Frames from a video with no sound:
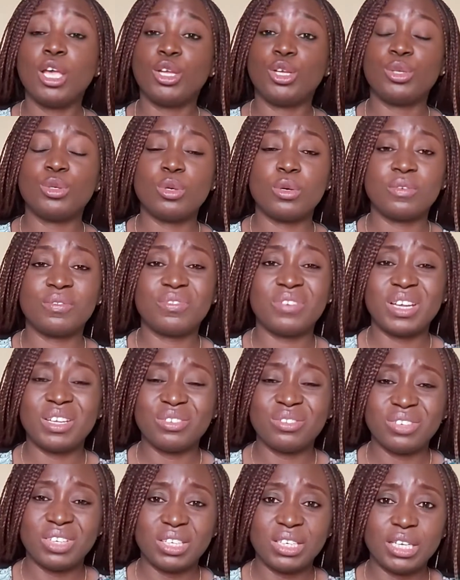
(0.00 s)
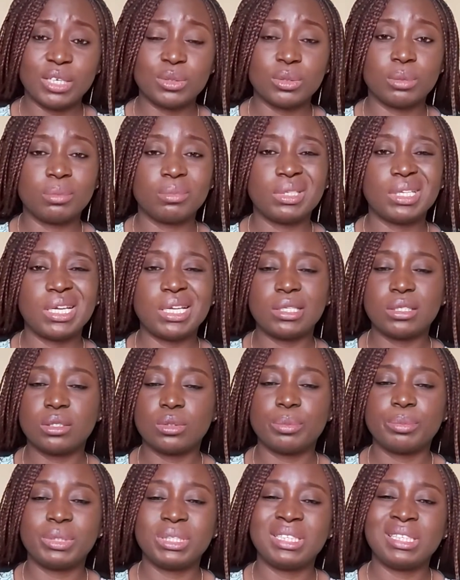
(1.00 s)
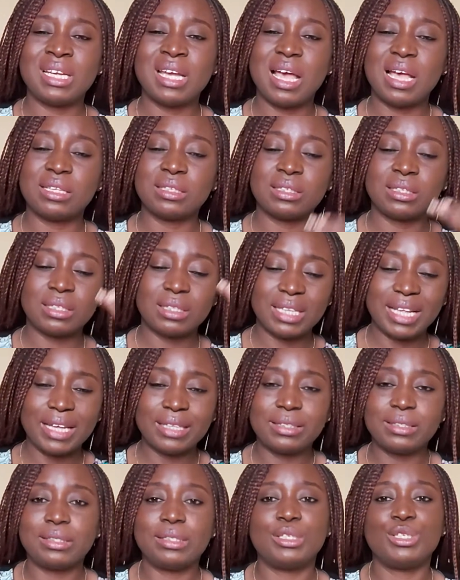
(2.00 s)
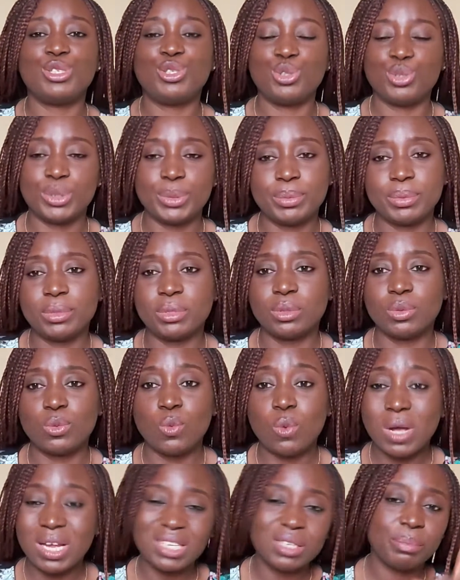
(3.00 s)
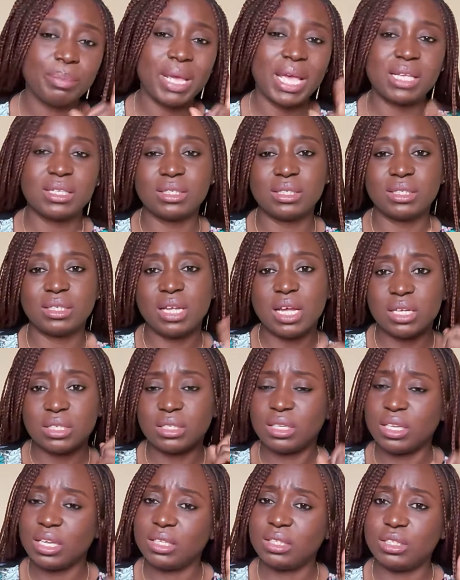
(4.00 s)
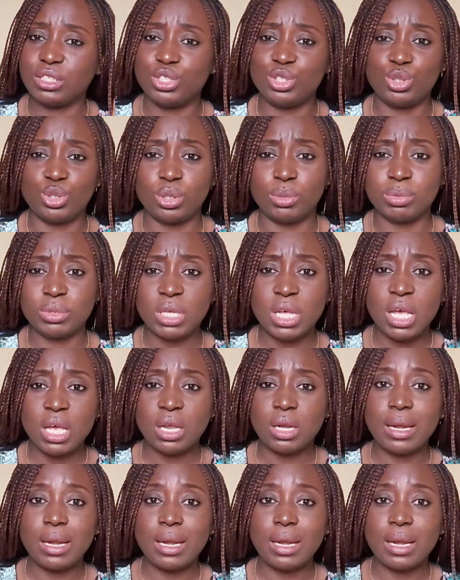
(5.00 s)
You know, on Fiverr, there are sometimes somebody has 30 jobs. One person has 30 jobs.